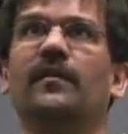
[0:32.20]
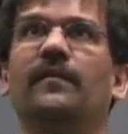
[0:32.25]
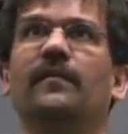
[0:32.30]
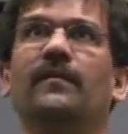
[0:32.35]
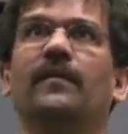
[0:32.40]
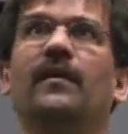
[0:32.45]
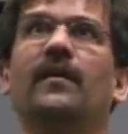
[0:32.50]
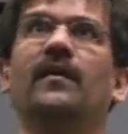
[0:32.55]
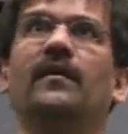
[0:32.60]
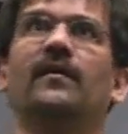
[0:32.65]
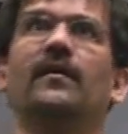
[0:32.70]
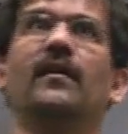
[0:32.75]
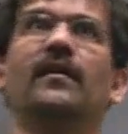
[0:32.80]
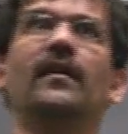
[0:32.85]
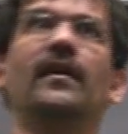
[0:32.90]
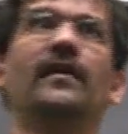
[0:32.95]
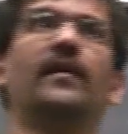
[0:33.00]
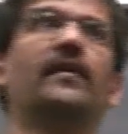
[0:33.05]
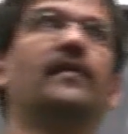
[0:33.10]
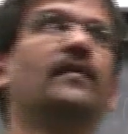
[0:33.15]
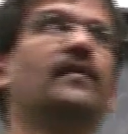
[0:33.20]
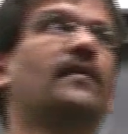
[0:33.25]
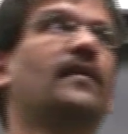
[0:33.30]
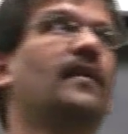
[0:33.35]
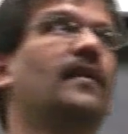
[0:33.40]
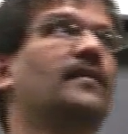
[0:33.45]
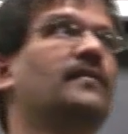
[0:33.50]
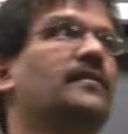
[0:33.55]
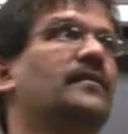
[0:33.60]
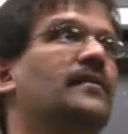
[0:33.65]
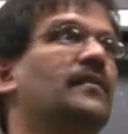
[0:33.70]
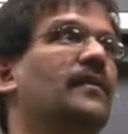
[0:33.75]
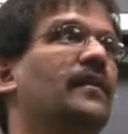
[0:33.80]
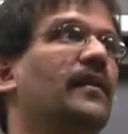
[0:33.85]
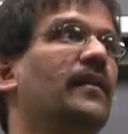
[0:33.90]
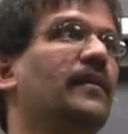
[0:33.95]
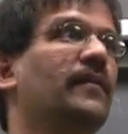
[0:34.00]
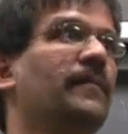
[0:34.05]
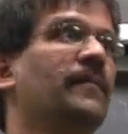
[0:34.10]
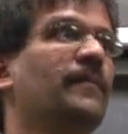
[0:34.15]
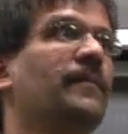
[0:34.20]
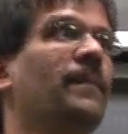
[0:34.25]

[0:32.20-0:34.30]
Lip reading: them later in the class, right?